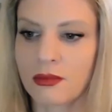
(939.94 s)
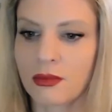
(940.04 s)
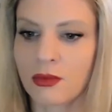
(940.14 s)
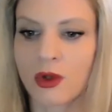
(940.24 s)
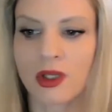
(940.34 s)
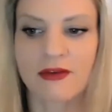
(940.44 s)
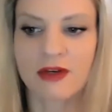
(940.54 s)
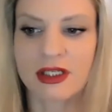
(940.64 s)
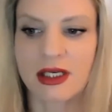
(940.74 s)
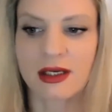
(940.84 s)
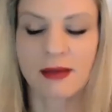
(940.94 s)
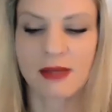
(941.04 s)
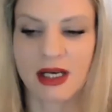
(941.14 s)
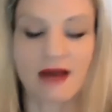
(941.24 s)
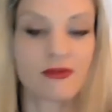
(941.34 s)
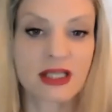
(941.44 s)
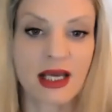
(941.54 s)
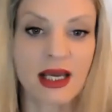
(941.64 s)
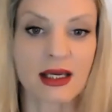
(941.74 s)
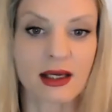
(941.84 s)
Well, in every day
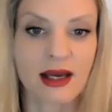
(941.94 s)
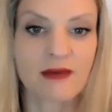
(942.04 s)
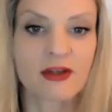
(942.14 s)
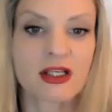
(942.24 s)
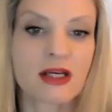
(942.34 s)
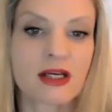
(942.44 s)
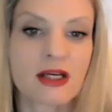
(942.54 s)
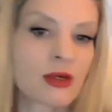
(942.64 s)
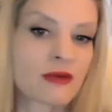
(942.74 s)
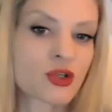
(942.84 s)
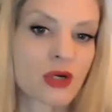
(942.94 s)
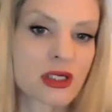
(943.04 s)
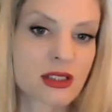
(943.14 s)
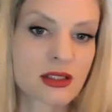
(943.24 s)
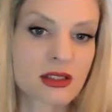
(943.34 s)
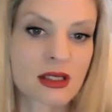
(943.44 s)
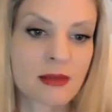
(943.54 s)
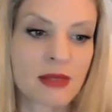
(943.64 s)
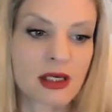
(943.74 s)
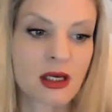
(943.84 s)
we have choices. I
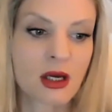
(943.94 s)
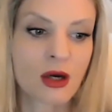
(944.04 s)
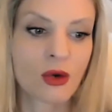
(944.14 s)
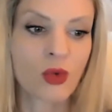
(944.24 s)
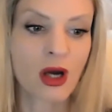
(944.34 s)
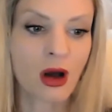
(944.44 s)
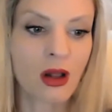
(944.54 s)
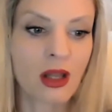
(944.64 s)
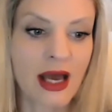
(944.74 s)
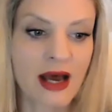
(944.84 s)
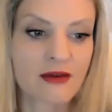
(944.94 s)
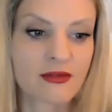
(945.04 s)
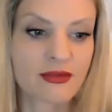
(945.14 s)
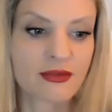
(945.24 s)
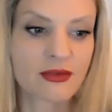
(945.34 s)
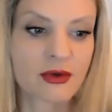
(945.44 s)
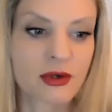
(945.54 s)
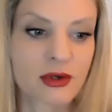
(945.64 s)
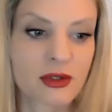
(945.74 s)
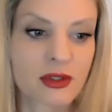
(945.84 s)
mean, we all have
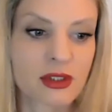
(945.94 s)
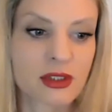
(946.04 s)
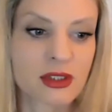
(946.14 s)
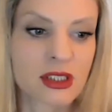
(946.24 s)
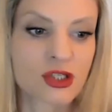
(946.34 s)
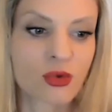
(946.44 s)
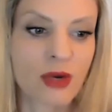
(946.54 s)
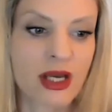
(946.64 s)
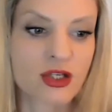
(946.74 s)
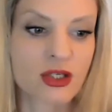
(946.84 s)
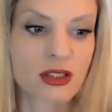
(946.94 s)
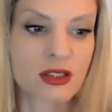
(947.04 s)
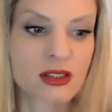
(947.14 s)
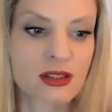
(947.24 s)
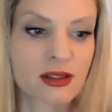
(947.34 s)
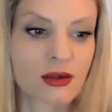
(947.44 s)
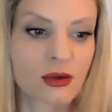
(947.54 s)
situations.